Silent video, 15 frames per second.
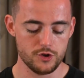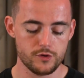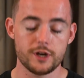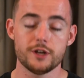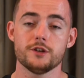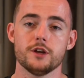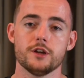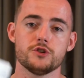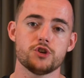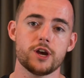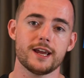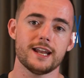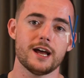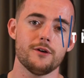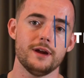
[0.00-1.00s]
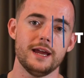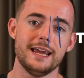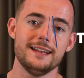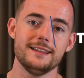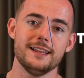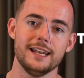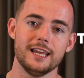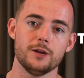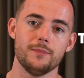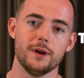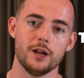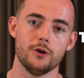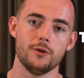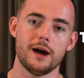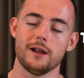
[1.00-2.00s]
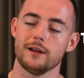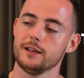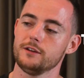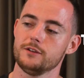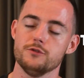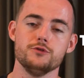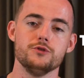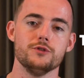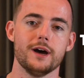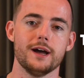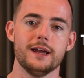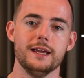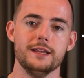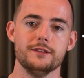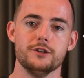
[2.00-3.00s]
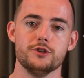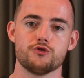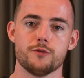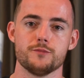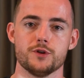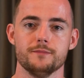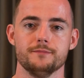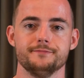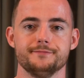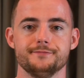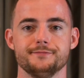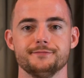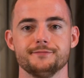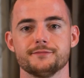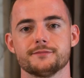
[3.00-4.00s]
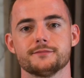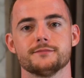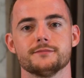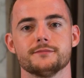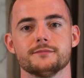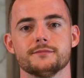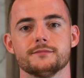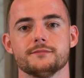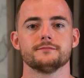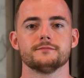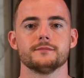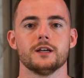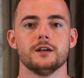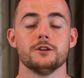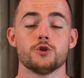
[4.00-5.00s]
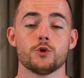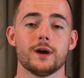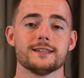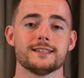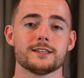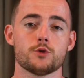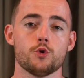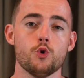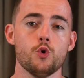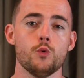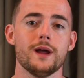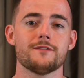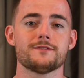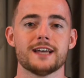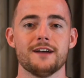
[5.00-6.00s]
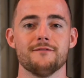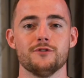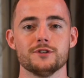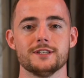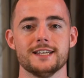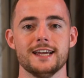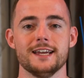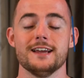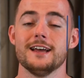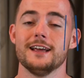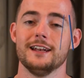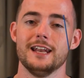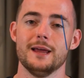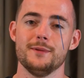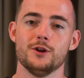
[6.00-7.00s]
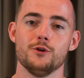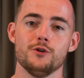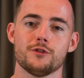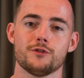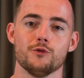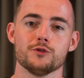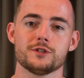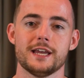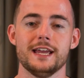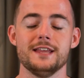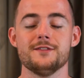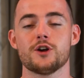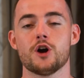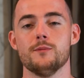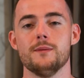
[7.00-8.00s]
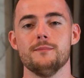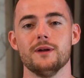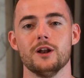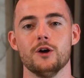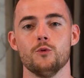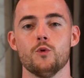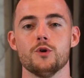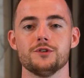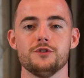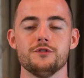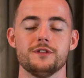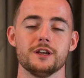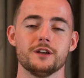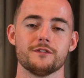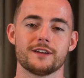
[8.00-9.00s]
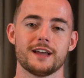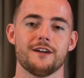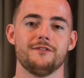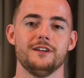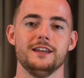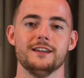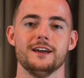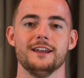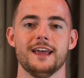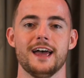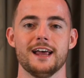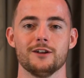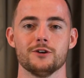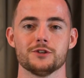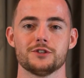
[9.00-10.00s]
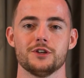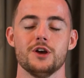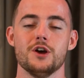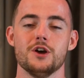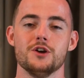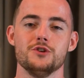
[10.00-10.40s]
You can check it out in the link below. I'll link you to that in the description. So guys, that's all we have time for today. Let me know your thoughts in the comment below. What do you think of caffeine and hair loss?